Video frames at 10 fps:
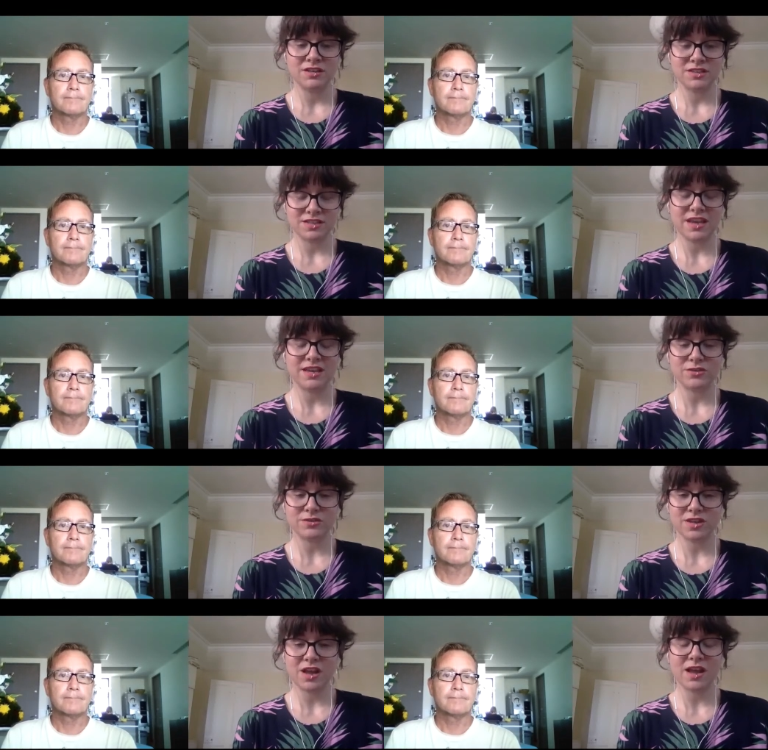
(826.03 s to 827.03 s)
Speaker 1: to take your
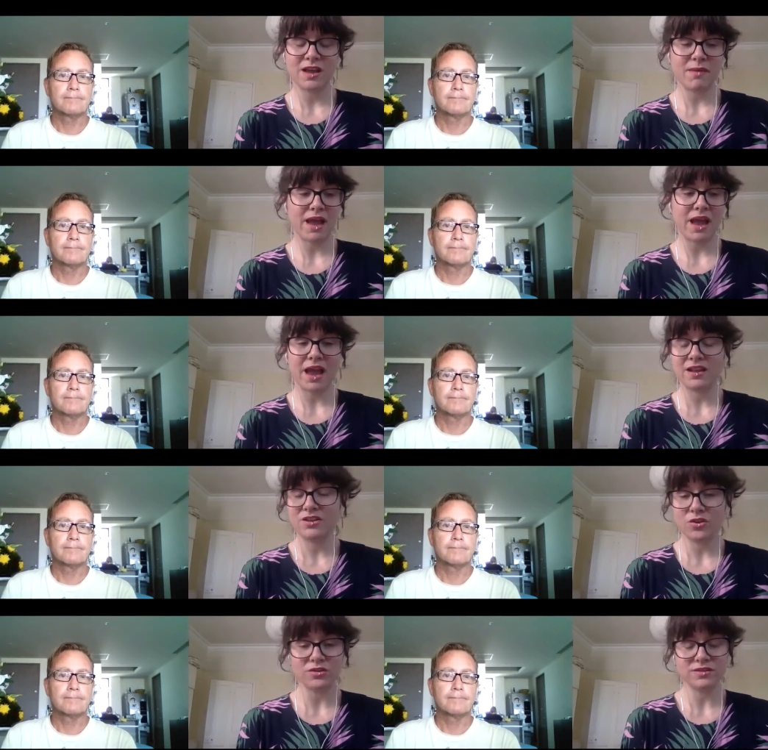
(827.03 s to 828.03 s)
time
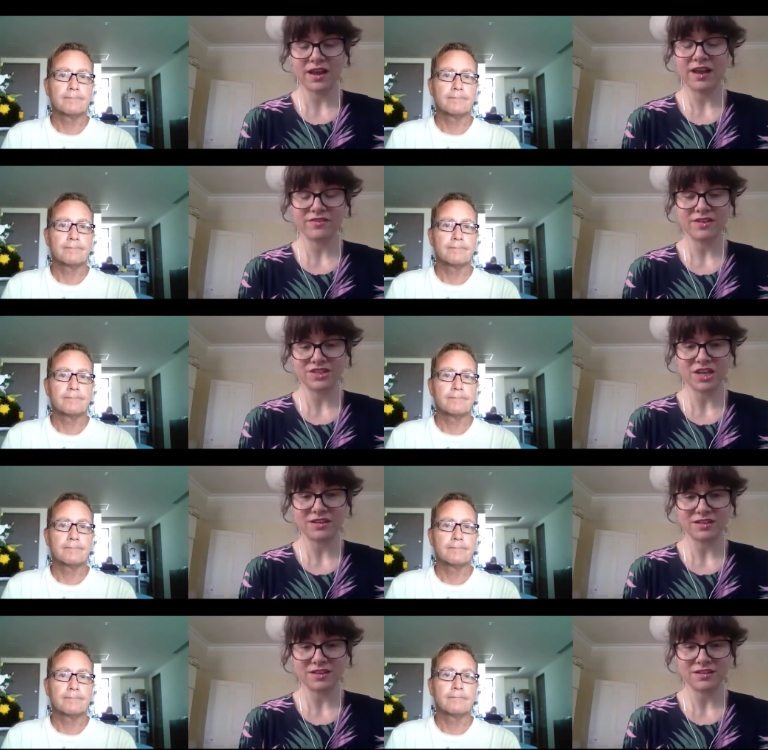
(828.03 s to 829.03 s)
and not to have an
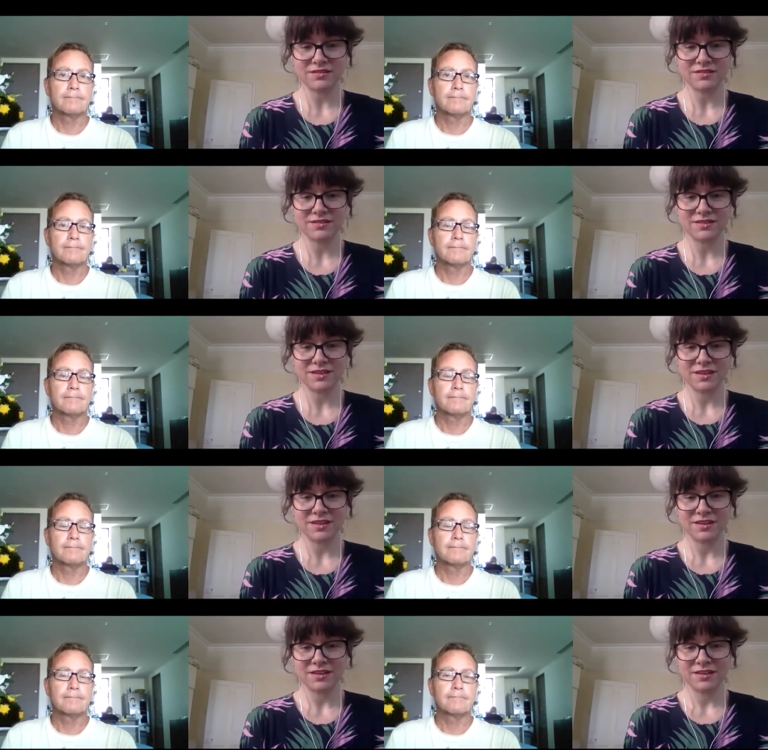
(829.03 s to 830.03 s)
agenda
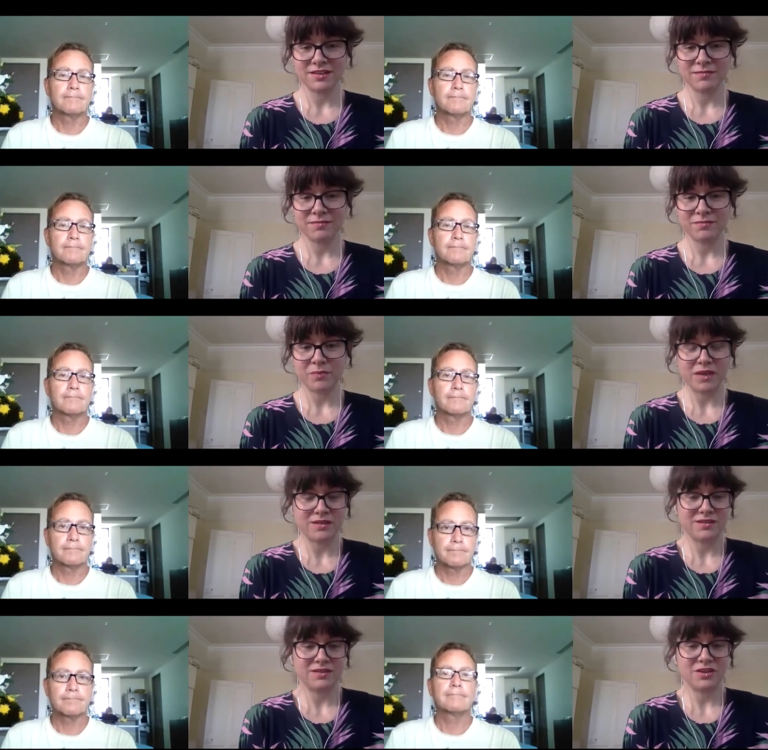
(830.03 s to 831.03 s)

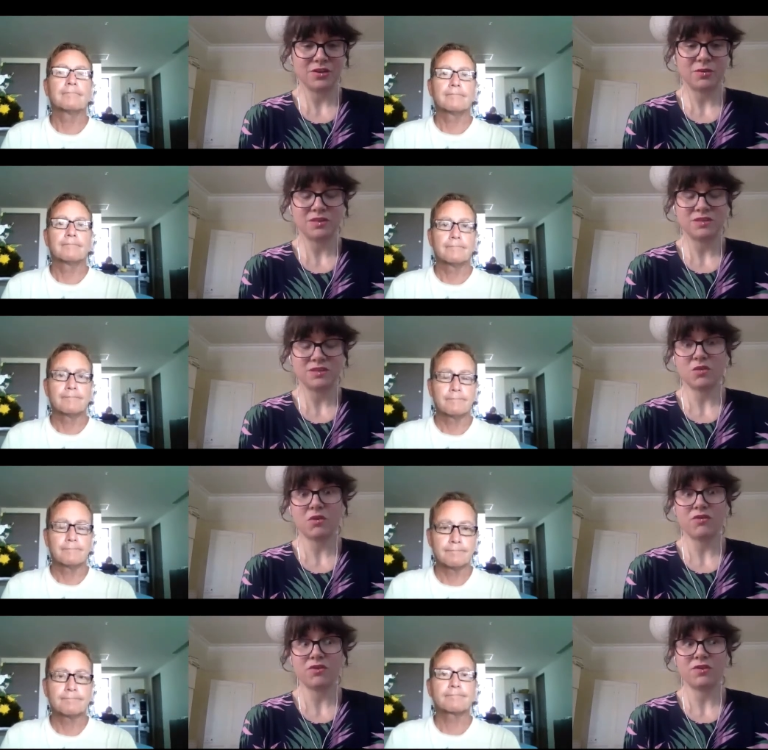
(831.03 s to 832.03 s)
when you know when so
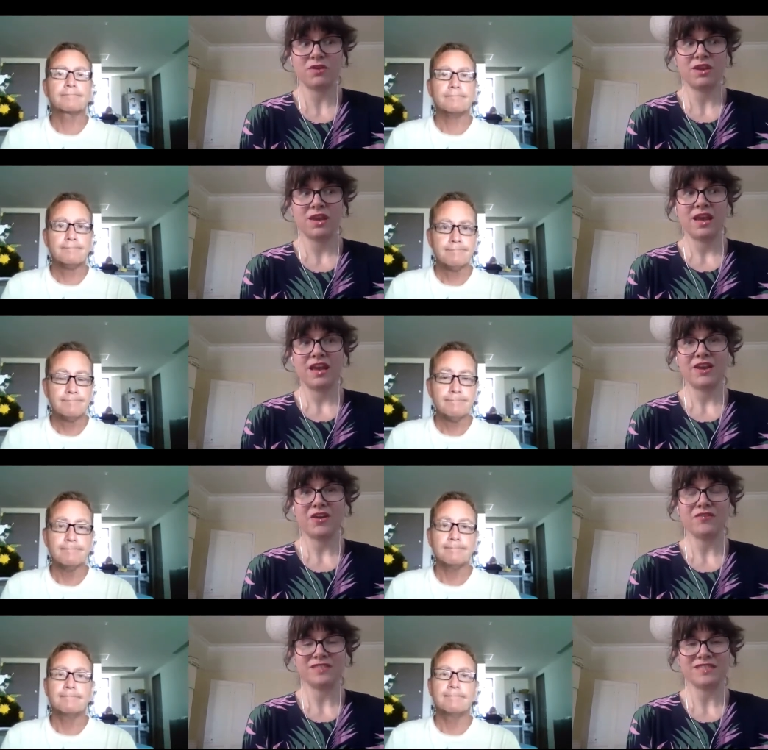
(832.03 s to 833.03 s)
often in
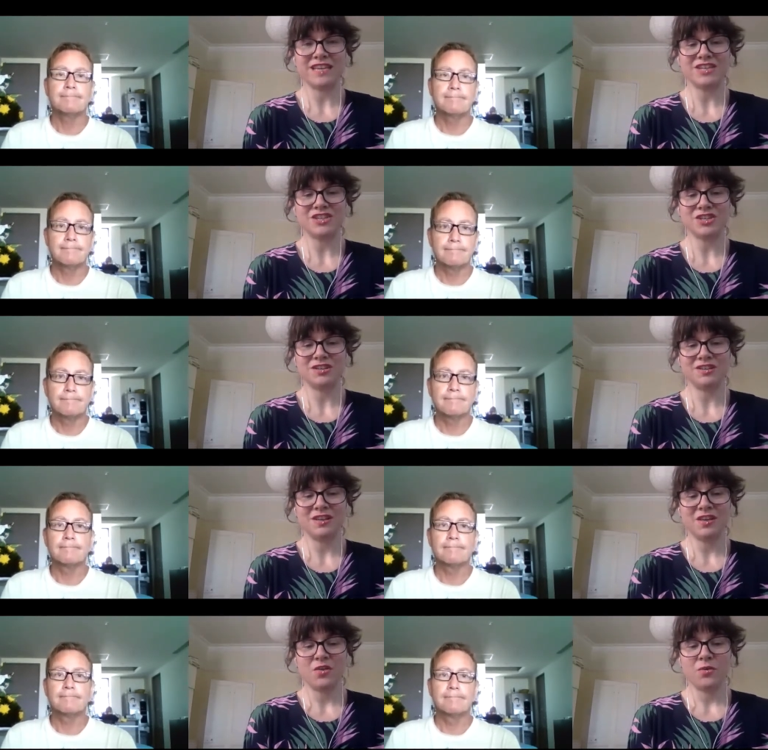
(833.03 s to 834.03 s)
conversation
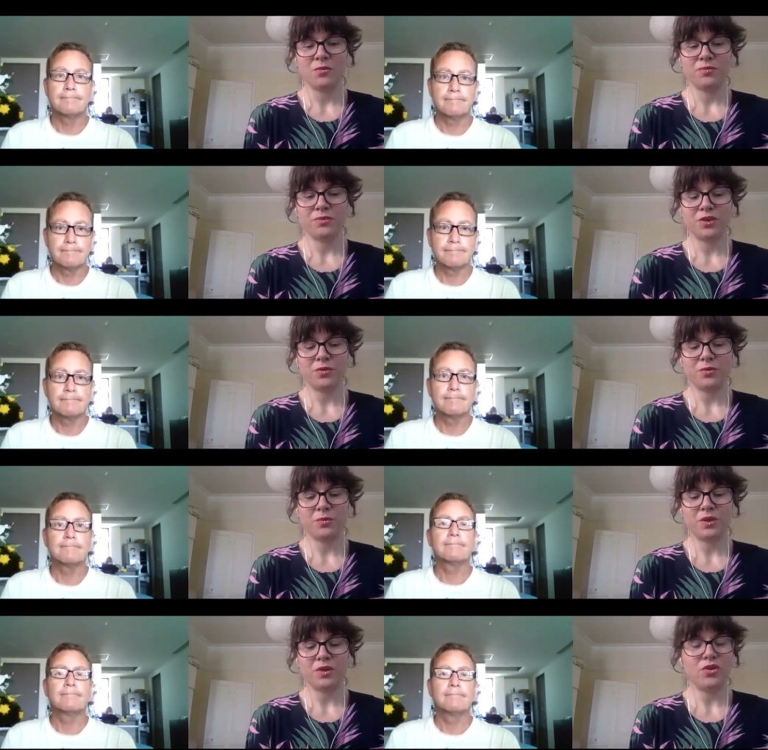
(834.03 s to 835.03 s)
you know
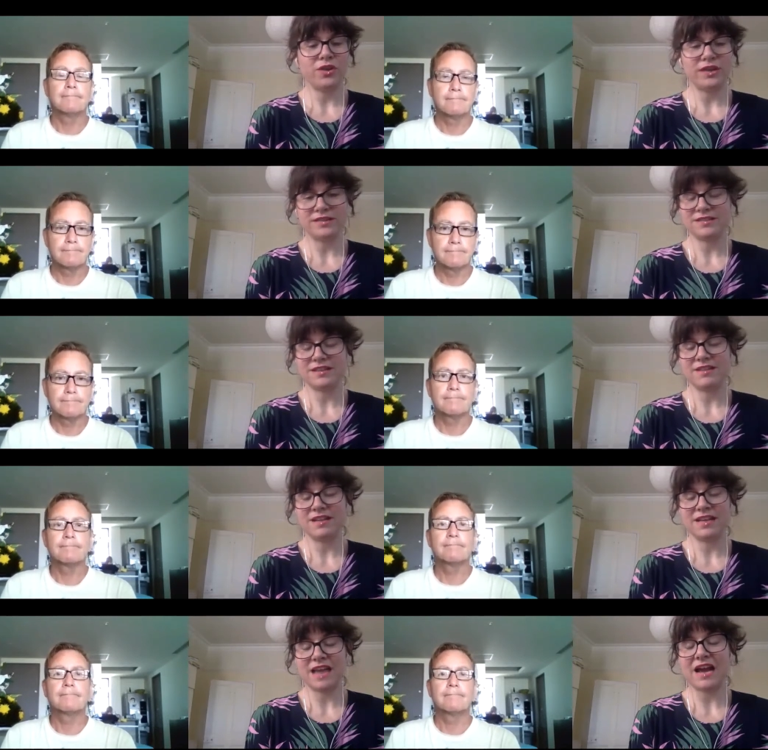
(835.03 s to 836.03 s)
we're not
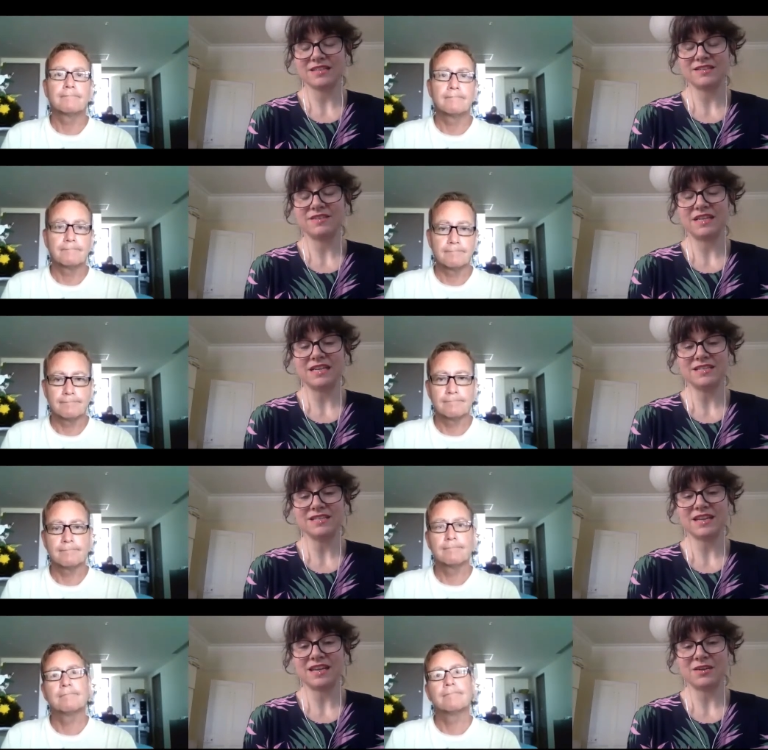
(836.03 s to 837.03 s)
necessarily actively
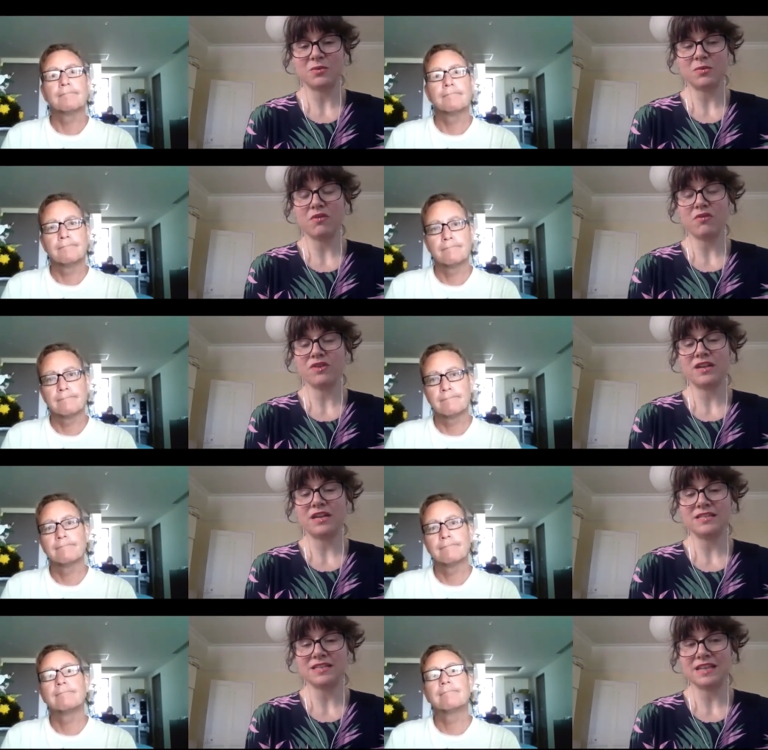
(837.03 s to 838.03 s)
listening we're often
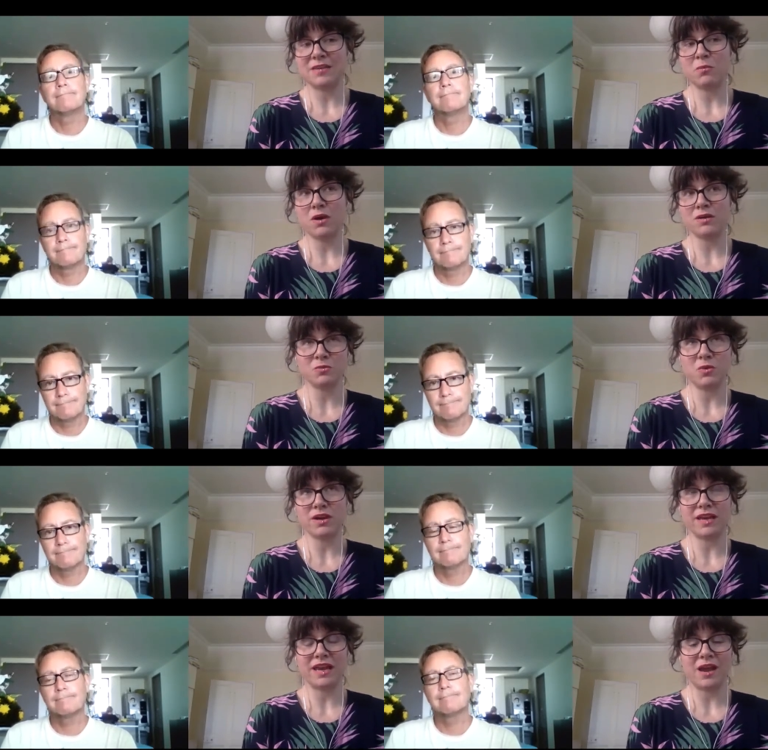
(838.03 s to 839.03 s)
listening whilst
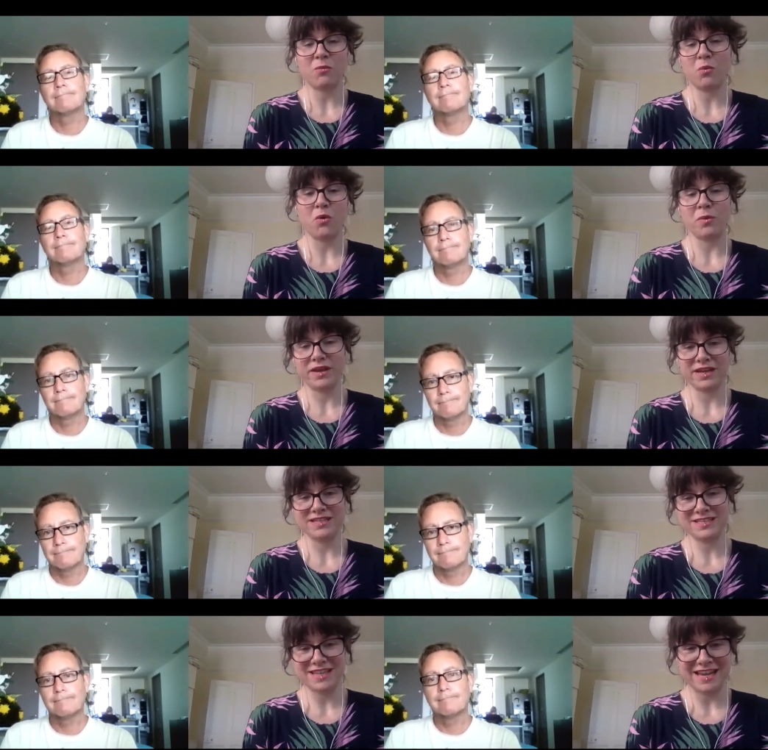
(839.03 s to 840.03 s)
working out what we're going to
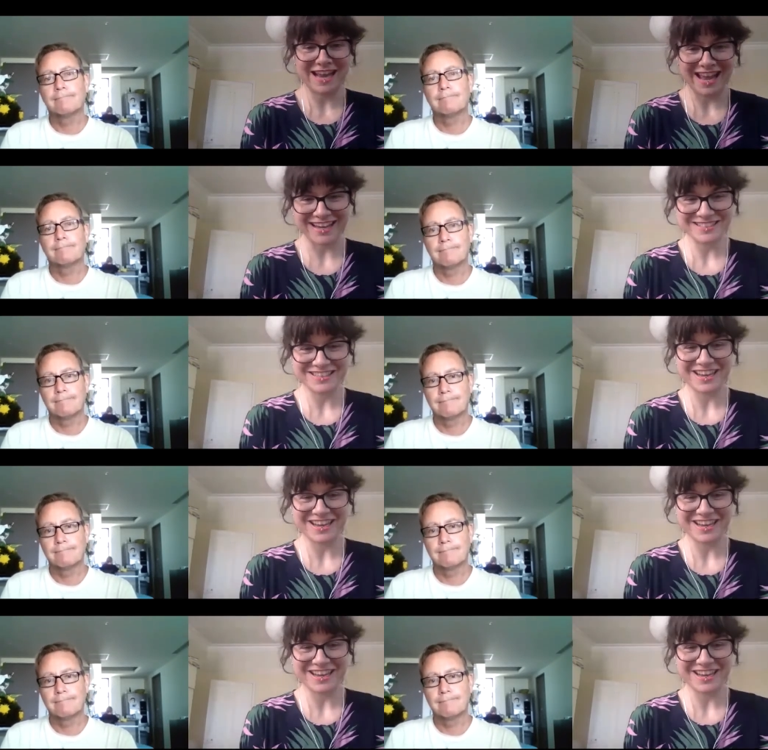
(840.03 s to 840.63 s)
say next